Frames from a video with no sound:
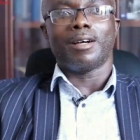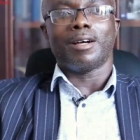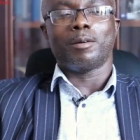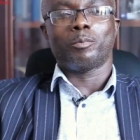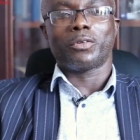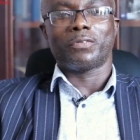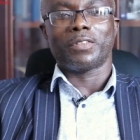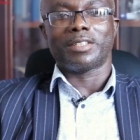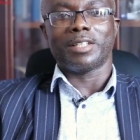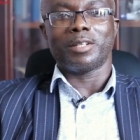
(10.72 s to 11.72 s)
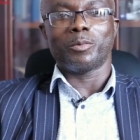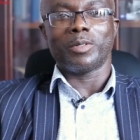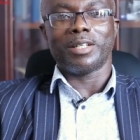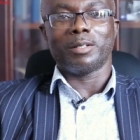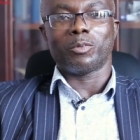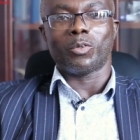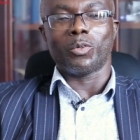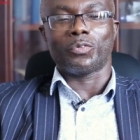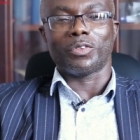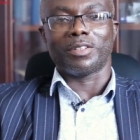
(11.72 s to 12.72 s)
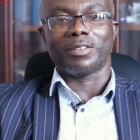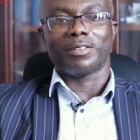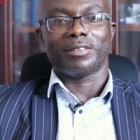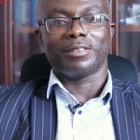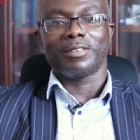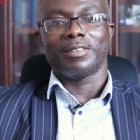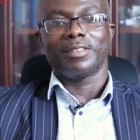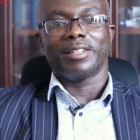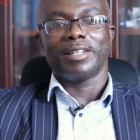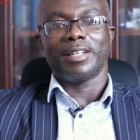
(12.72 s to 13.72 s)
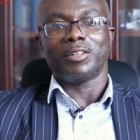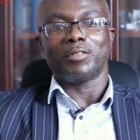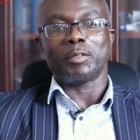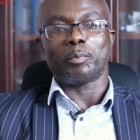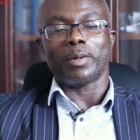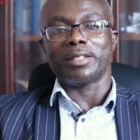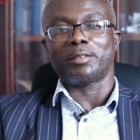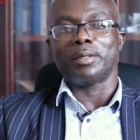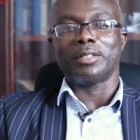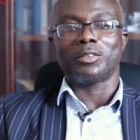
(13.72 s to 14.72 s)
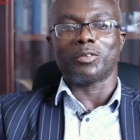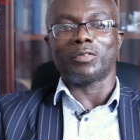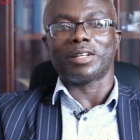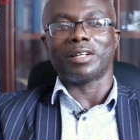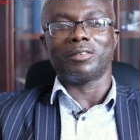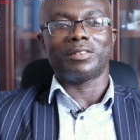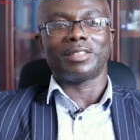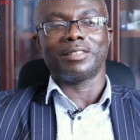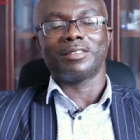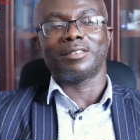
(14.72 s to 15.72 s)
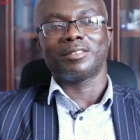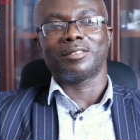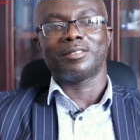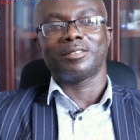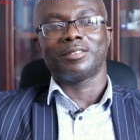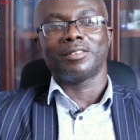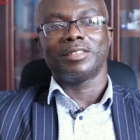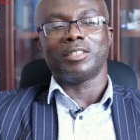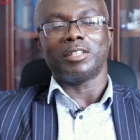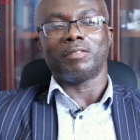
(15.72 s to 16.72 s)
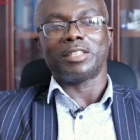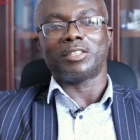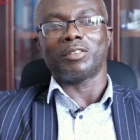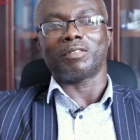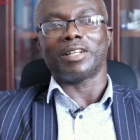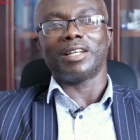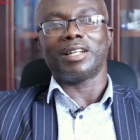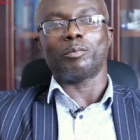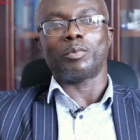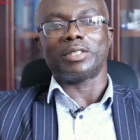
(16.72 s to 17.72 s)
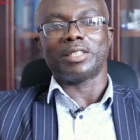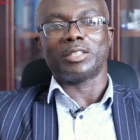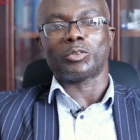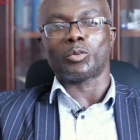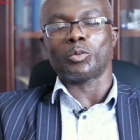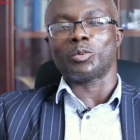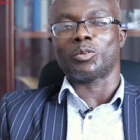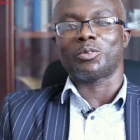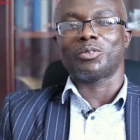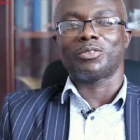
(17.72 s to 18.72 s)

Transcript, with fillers: I'm Professor William Coffie, Head of Department of Accounting, University of Ghana Business School.